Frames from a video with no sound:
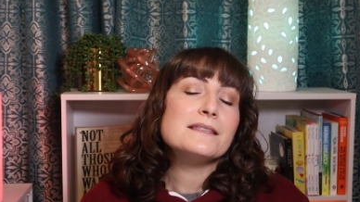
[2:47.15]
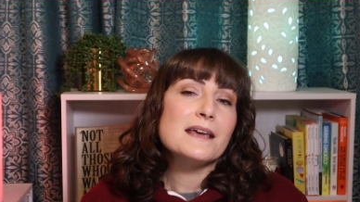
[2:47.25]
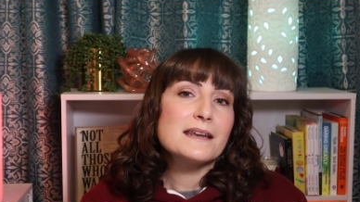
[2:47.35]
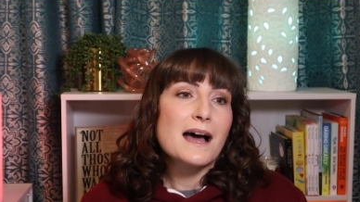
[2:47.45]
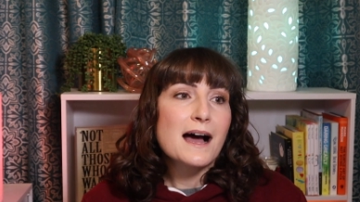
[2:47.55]

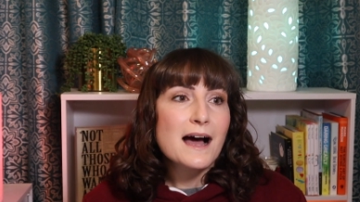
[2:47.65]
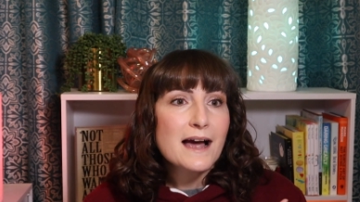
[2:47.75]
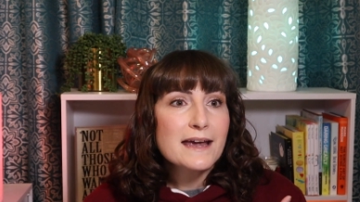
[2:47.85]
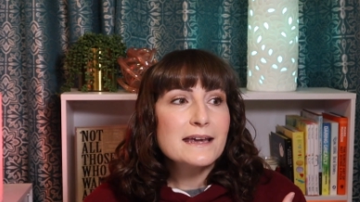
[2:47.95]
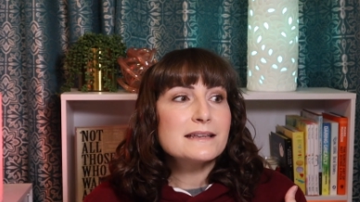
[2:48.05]
then
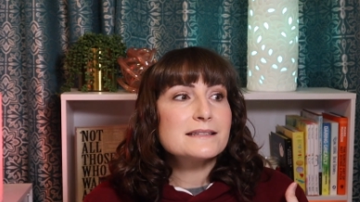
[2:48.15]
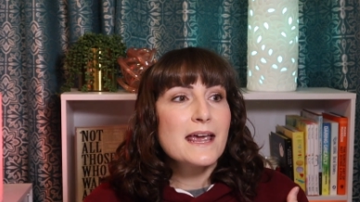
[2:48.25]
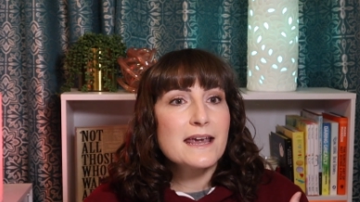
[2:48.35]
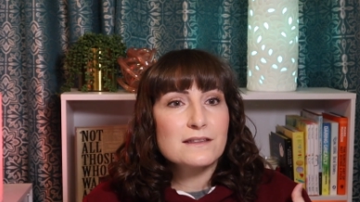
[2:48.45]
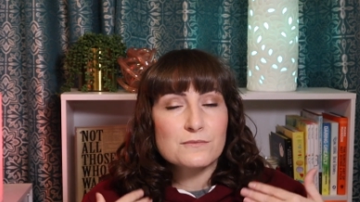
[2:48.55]
I
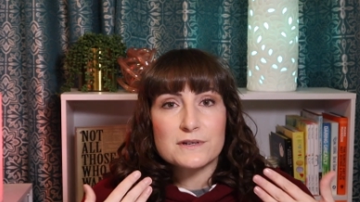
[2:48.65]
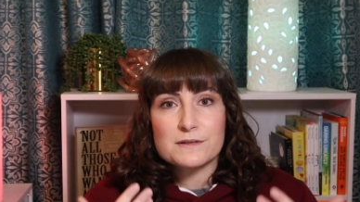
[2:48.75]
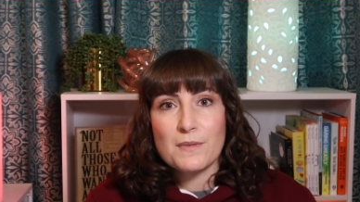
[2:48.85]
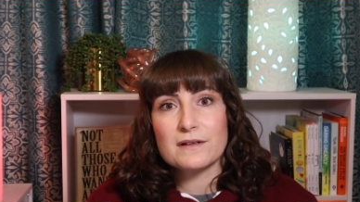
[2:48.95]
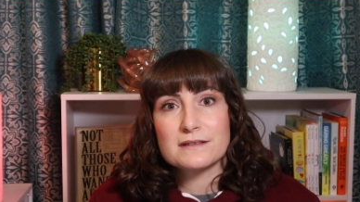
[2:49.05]
take the
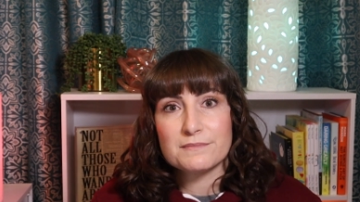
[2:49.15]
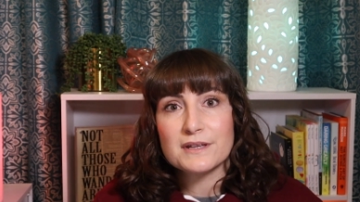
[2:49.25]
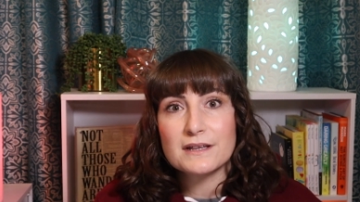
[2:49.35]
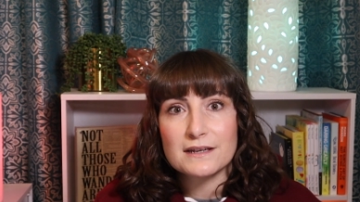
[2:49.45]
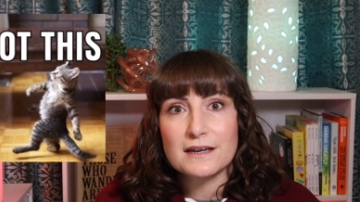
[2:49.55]

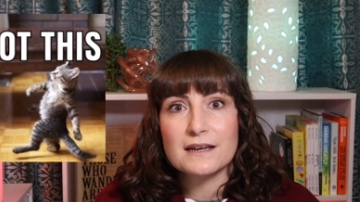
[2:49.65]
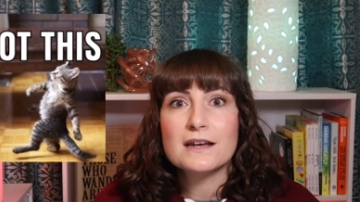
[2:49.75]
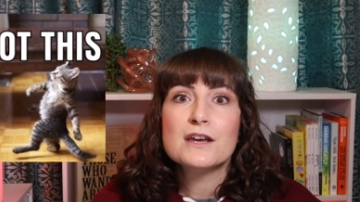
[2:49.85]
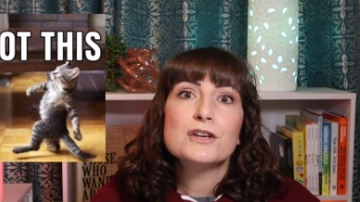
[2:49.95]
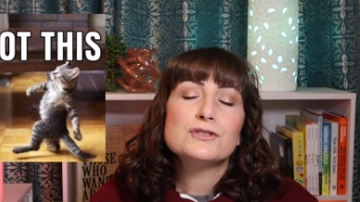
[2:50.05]
responsibility
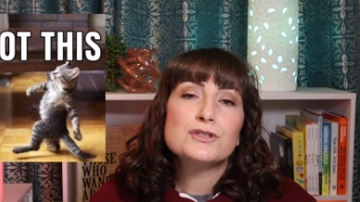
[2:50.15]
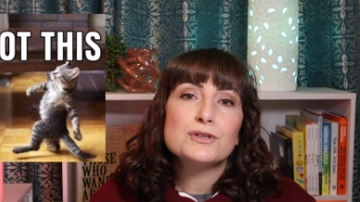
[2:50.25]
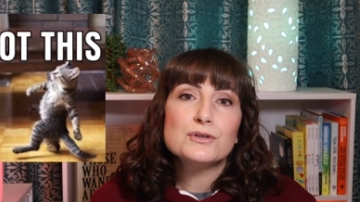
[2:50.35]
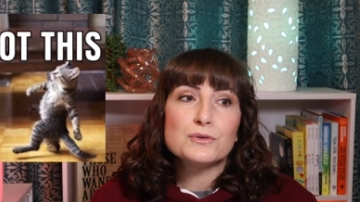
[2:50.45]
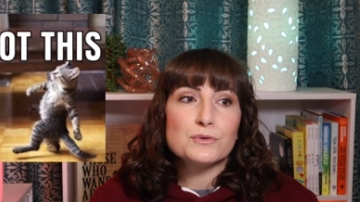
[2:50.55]

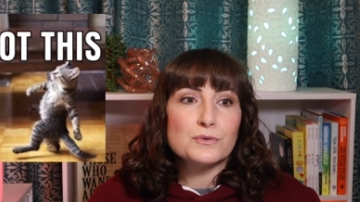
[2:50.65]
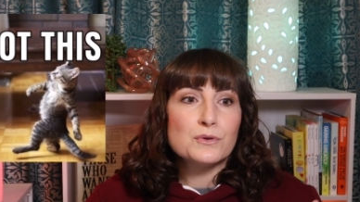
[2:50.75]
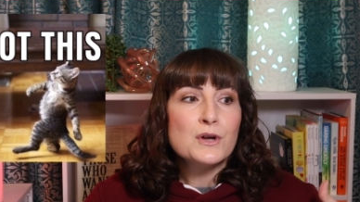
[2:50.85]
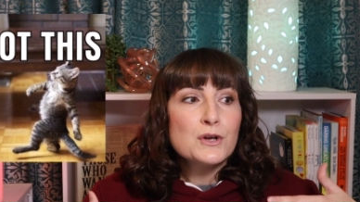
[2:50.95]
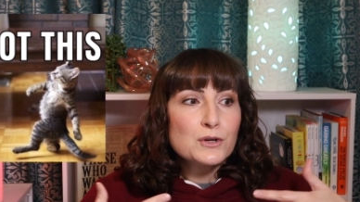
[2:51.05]
to